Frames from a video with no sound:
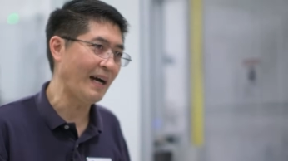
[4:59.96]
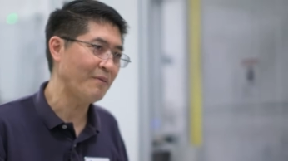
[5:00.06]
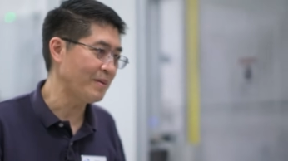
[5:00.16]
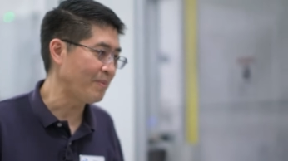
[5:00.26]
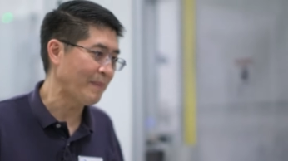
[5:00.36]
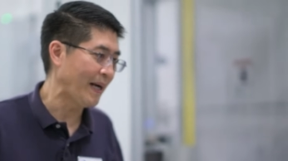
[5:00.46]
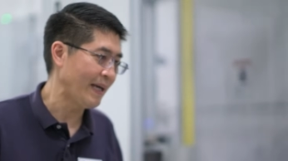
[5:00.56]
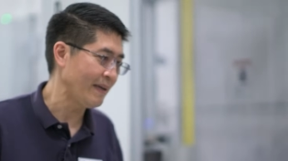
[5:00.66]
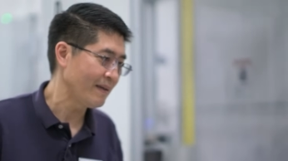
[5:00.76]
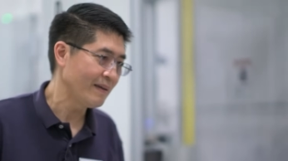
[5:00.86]
I wouldn't put
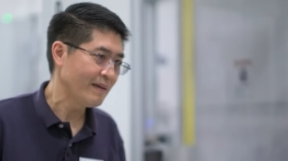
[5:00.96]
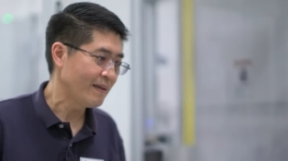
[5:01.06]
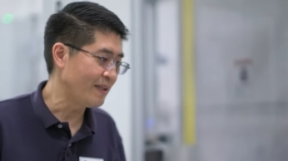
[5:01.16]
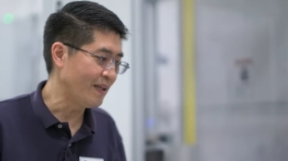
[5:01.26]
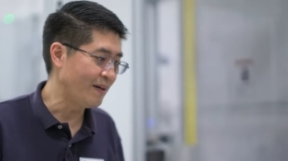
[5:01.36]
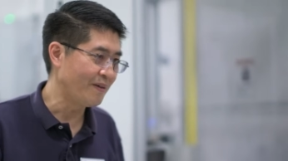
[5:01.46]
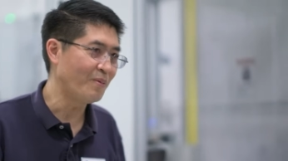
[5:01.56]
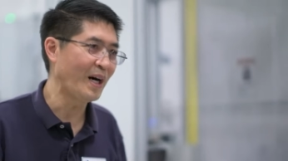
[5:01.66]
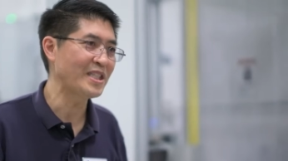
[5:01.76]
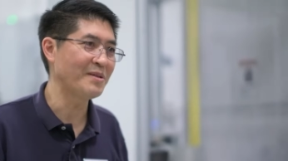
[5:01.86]
my, you know,
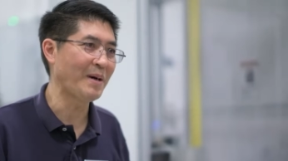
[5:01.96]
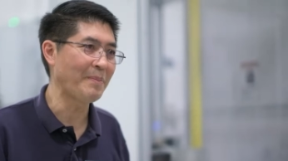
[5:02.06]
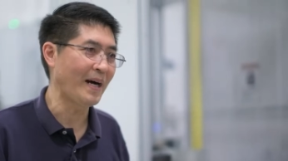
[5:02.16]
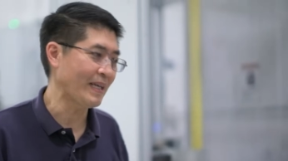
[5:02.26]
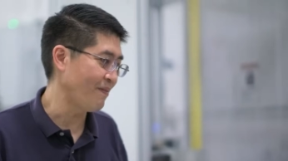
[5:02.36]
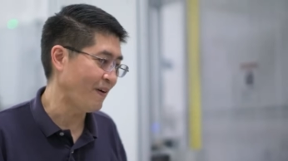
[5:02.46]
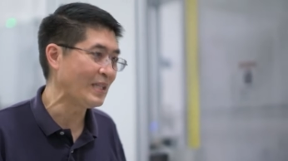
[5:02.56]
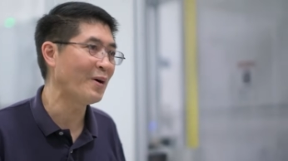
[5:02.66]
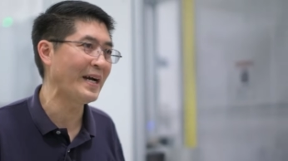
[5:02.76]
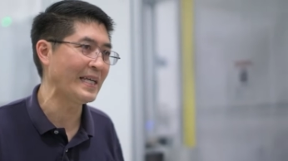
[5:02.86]
watch in my pocket if I
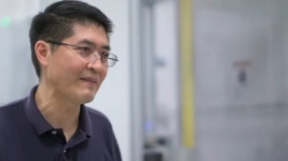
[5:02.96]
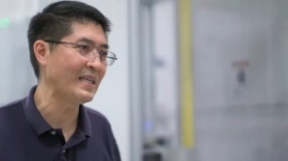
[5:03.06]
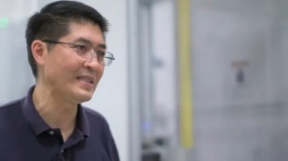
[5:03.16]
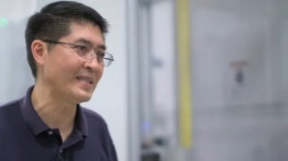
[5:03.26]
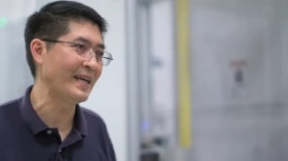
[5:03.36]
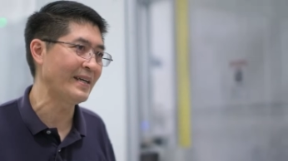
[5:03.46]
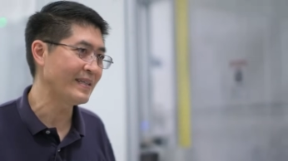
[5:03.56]
know I had keys there.